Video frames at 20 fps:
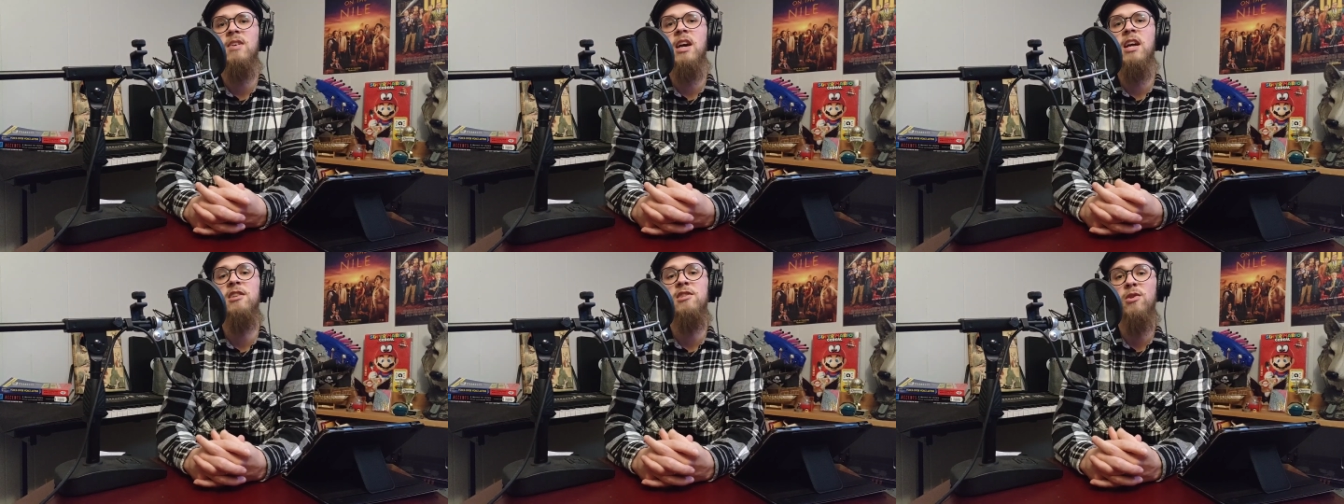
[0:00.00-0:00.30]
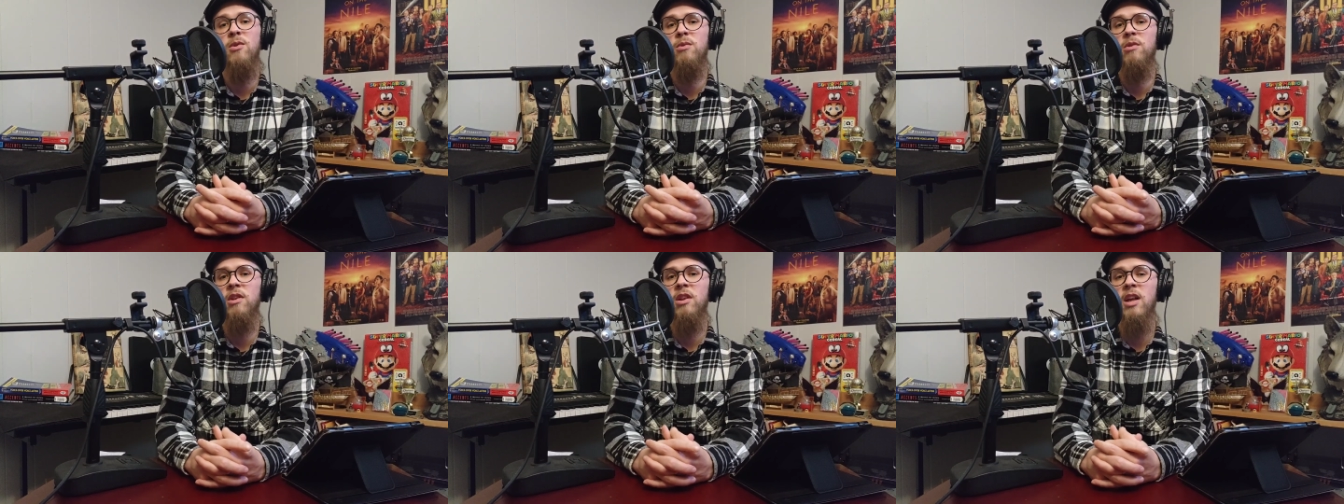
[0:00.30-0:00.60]
I
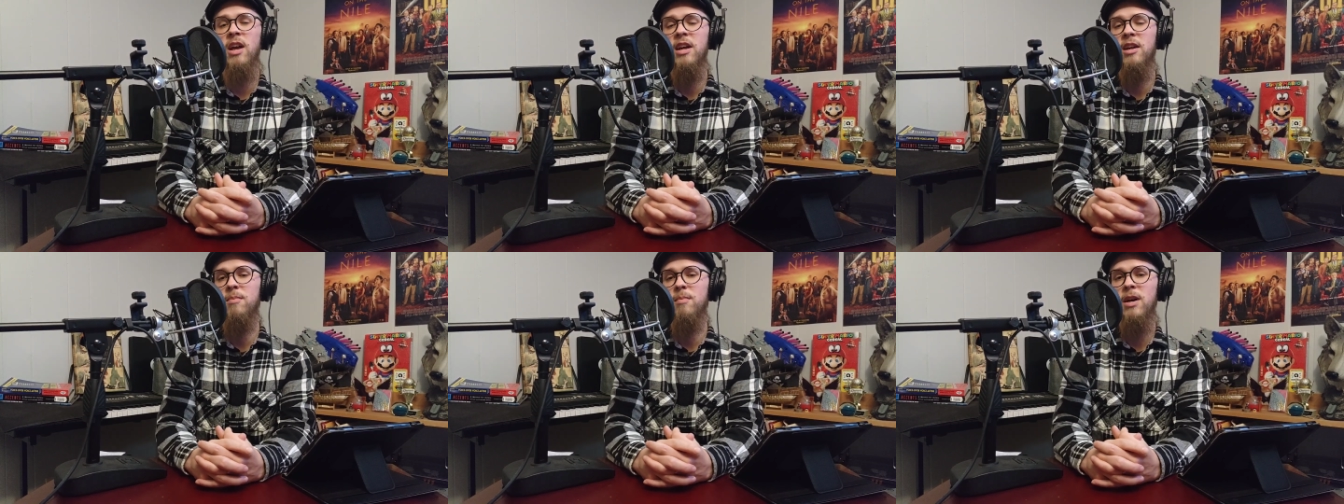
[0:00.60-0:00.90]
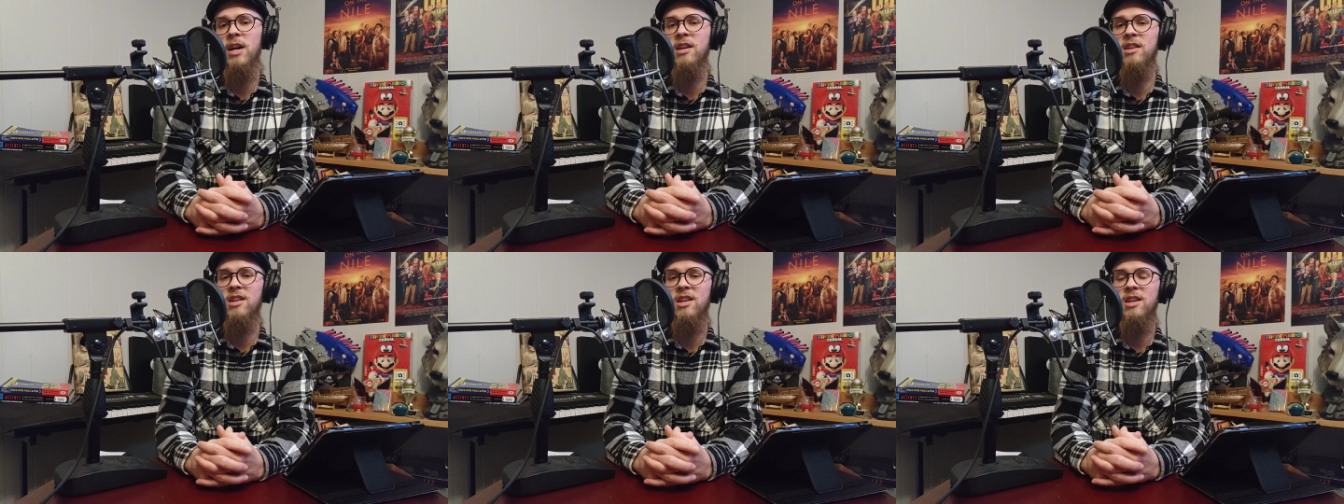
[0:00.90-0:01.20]
don't like
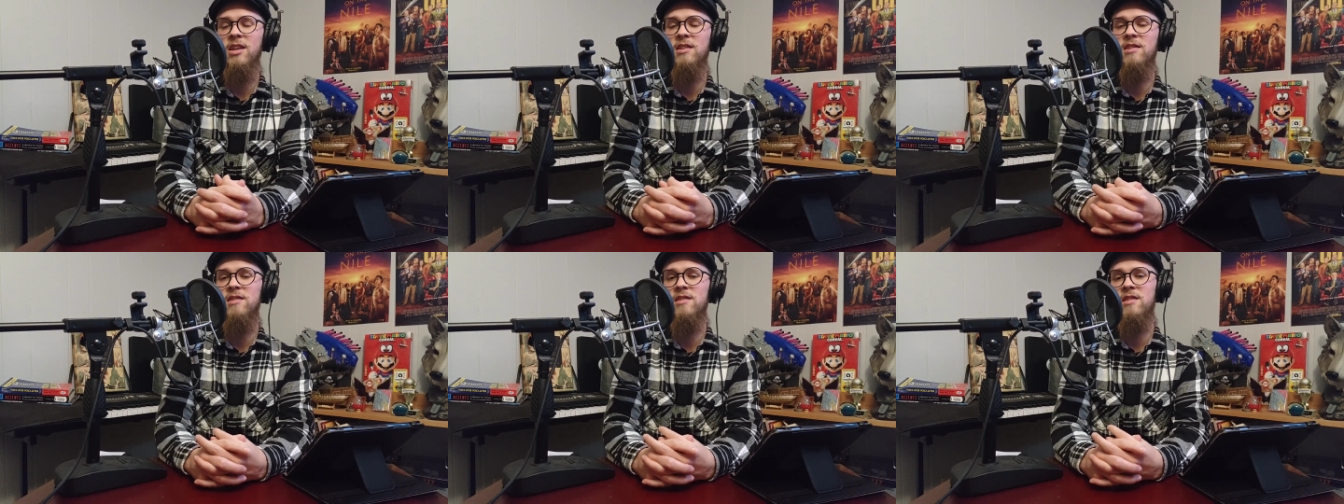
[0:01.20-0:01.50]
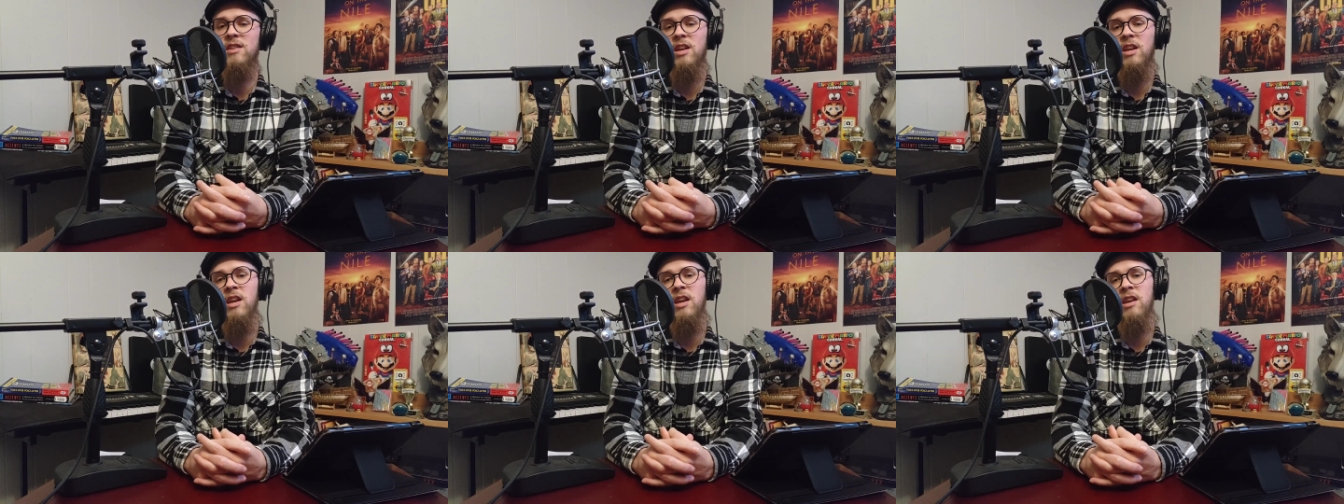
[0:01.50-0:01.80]
my
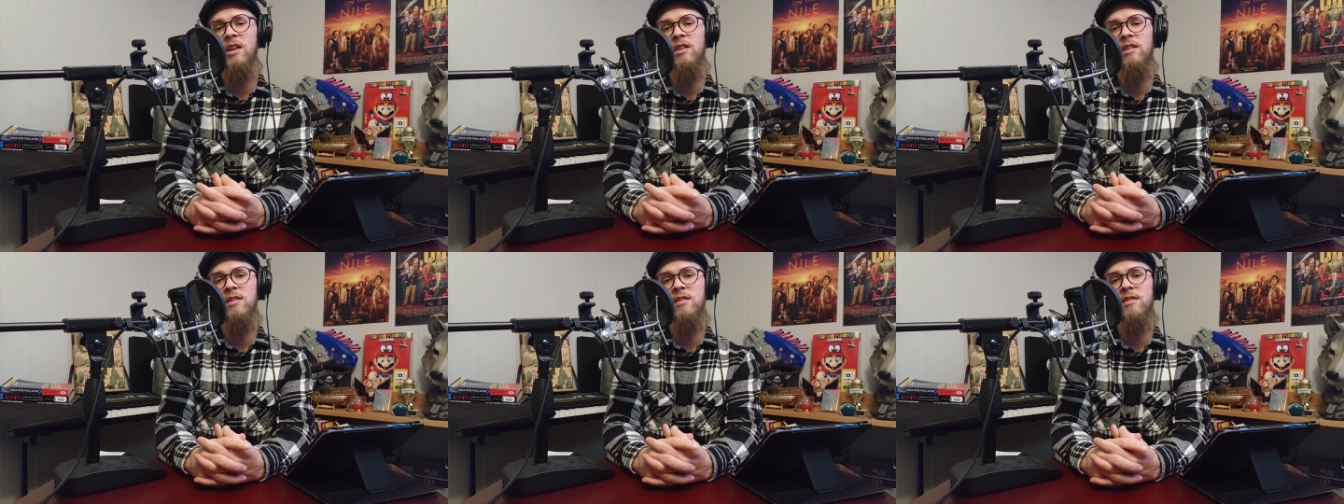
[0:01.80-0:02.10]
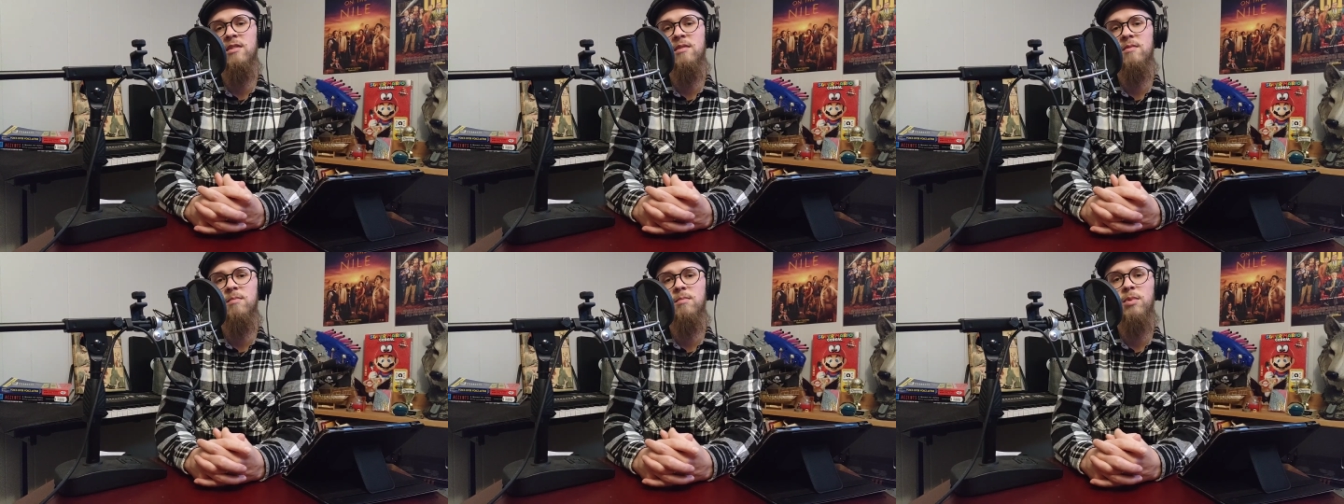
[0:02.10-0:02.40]
kids and
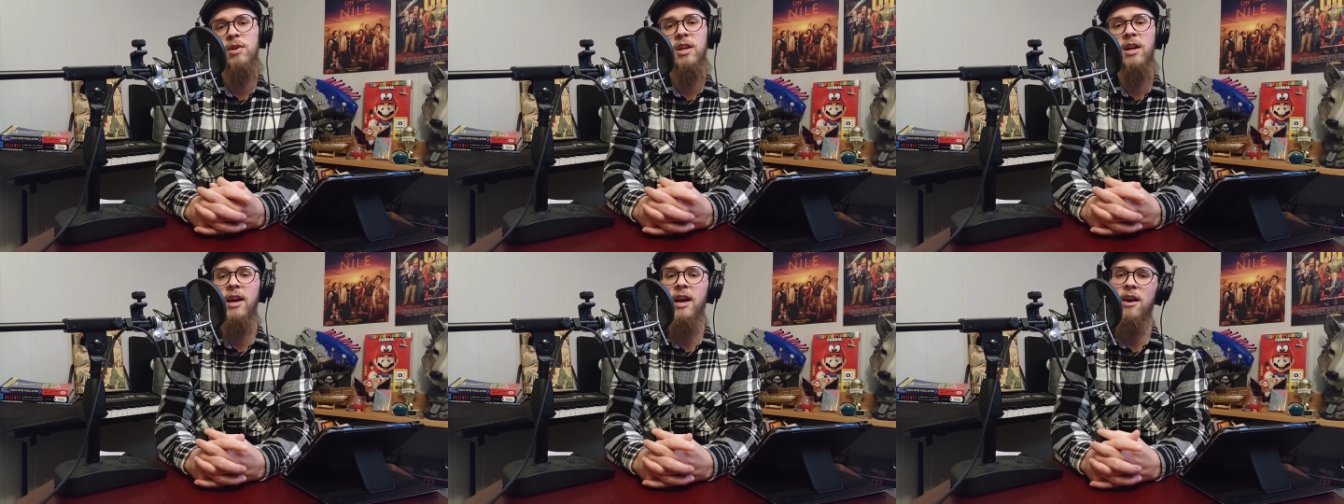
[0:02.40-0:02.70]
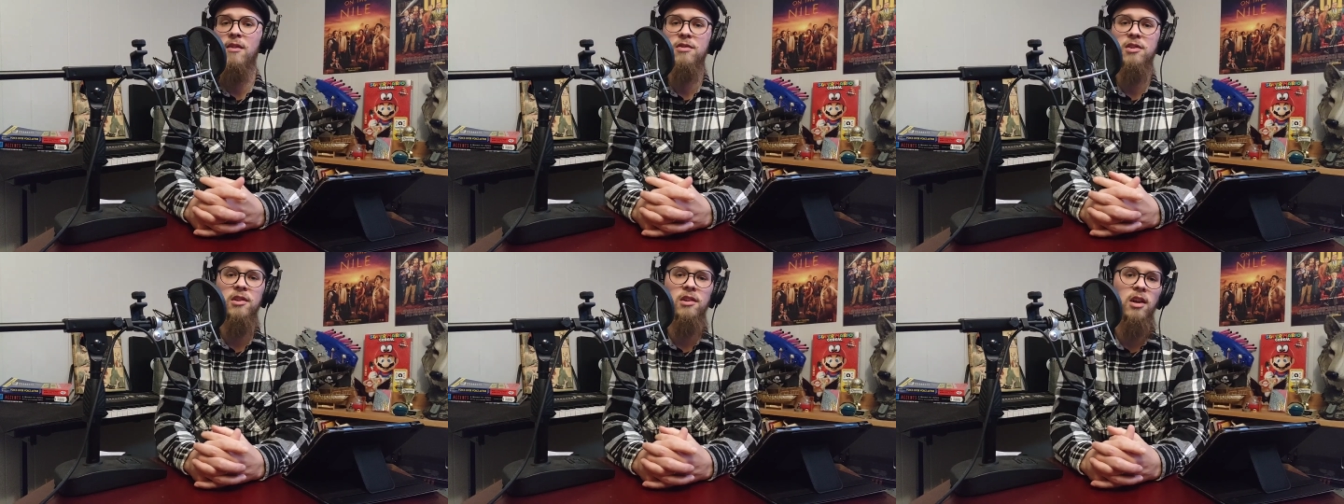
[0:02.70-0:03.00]
but I
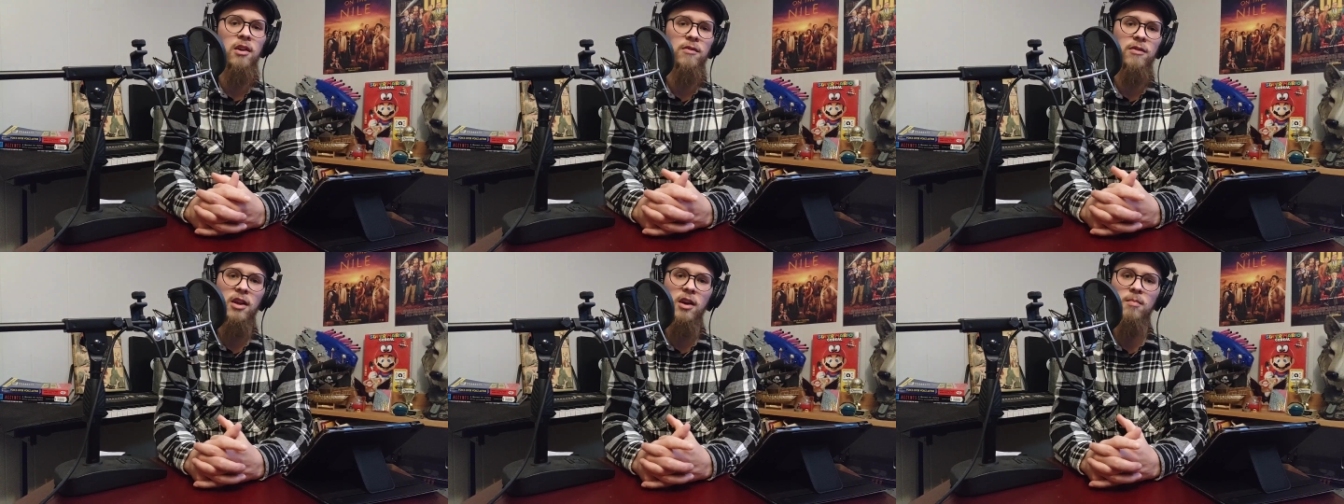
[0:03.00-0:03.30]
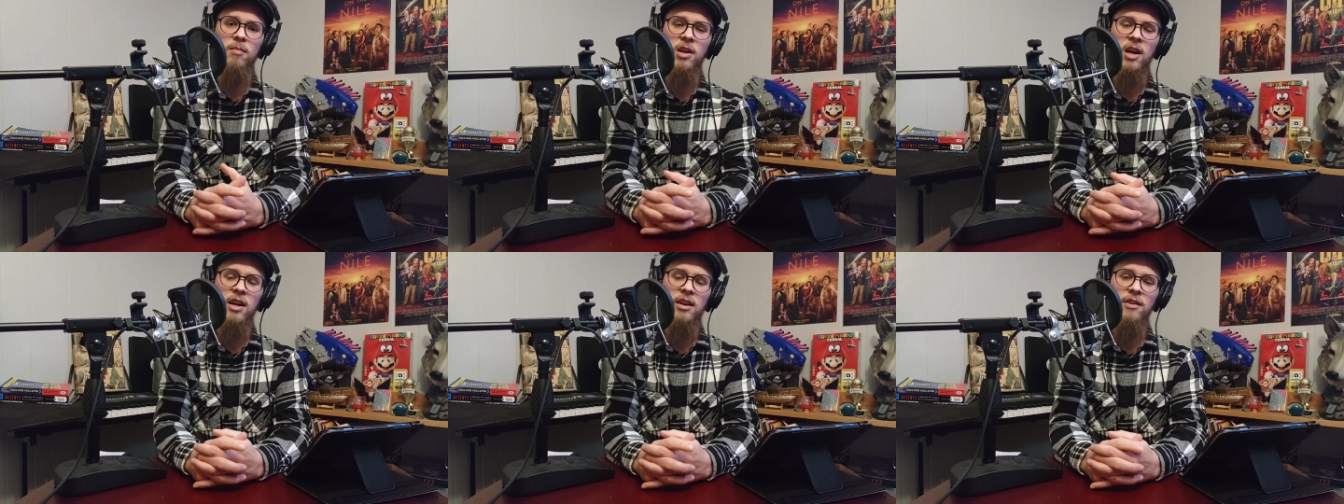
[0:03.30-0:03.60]
have to love
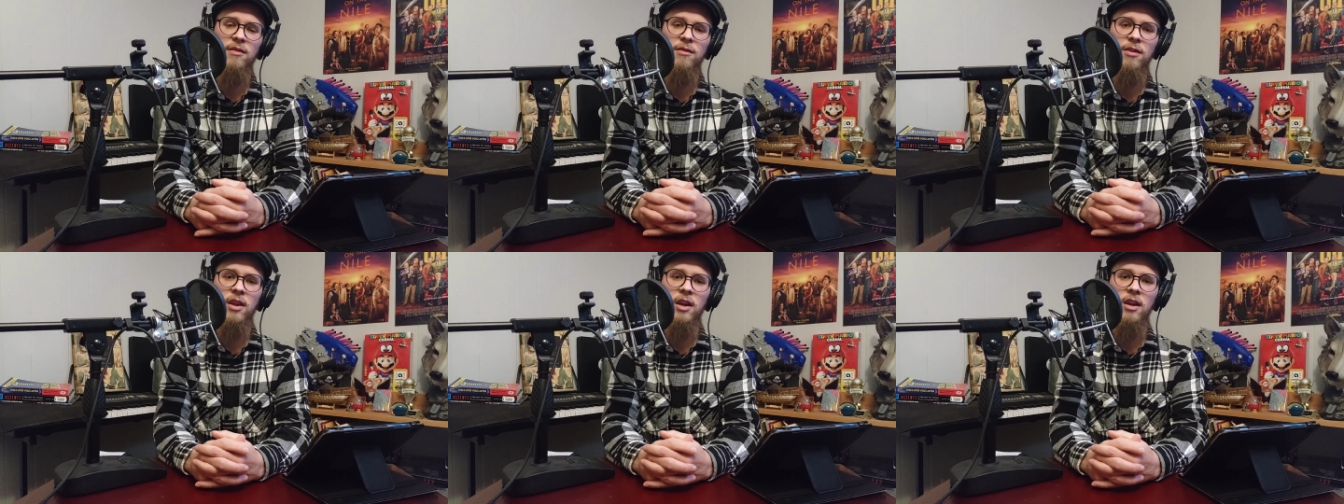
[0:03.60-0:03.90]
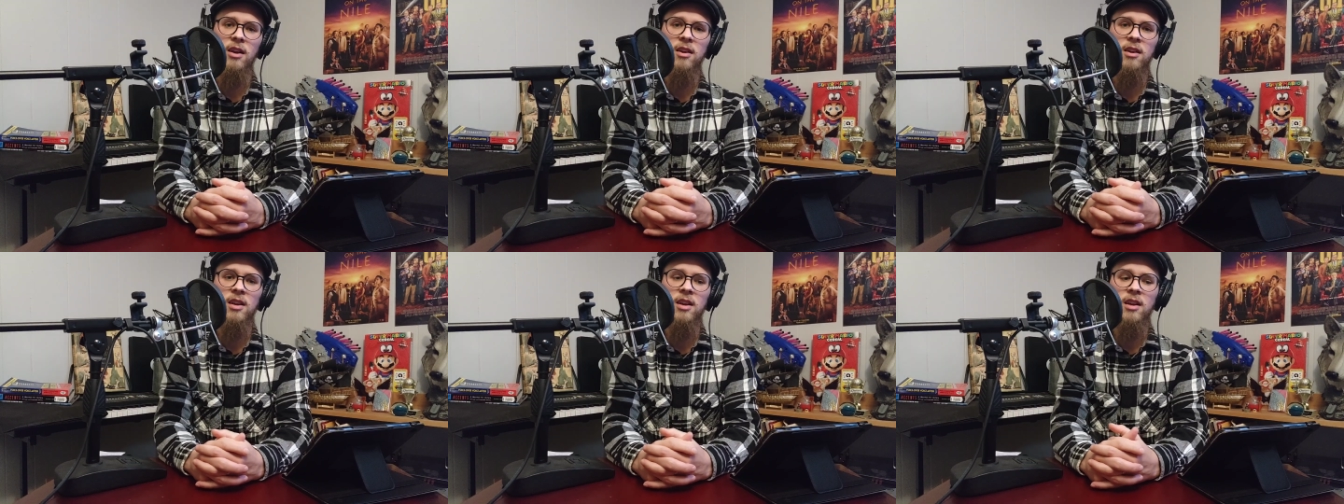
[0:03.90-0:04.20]
them kind of
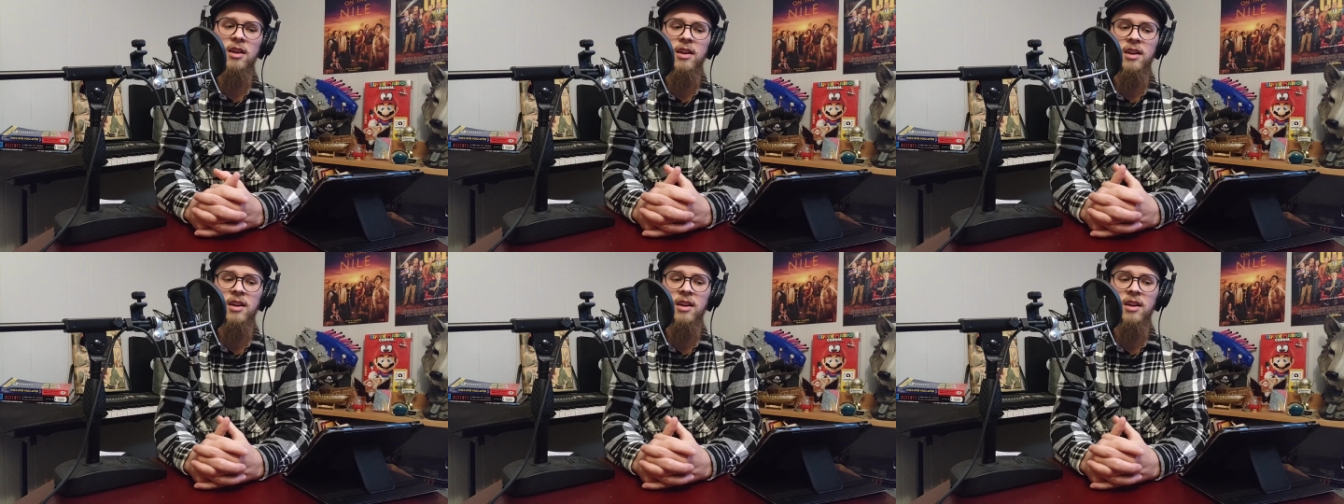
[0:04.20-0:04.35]
thing